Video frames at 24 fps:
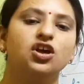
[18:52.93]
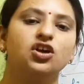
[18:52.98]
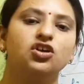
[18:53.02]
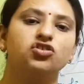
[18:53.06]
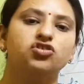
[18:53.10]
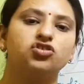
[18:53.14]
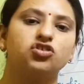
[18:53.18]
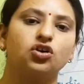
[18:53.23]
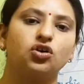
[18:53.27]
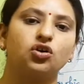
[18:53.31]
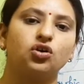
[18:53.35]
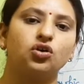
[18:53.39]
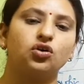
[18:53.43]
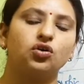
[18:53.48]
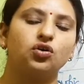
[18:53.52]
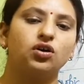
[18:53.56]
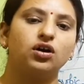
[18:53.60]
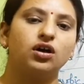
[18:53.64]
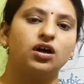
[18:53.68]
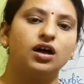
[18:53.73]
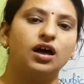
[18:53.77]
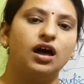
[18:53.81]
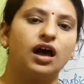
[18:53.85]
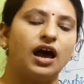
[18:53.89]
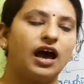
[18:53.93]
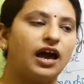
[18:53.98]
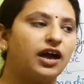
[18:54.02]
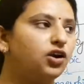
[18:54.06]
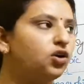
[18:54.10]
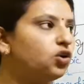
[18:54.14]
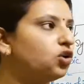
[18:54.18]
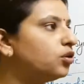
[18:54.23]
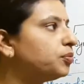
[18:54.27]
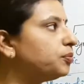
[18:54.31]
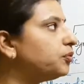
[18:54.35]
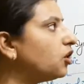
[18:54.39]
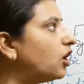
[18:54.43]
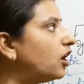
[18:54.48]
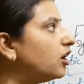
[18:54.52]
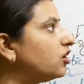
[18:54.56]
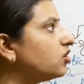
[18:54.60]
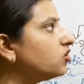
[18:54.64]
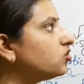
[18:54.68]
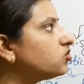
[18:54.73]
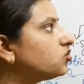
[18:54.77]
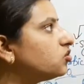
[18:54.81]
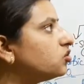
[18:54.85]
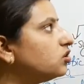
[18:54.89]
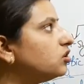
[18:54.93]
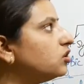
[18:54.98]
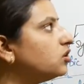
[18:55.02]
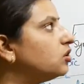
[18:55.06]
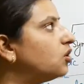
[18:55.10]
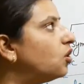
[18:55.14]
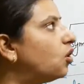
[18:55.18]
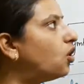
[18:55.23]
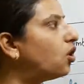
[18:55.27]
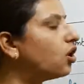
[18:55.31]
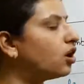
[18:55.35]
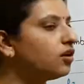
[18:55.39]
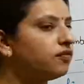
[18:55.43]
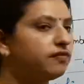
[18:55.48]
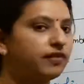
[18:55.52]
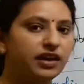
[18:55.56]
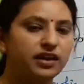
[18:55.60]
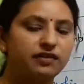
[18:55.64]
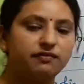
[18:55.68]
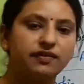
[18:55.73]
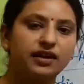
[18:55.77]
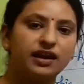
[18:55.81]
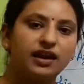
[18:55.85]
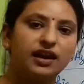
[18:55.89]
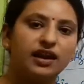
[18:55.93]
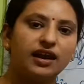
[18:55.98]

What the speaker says: So I hope you understood all very well,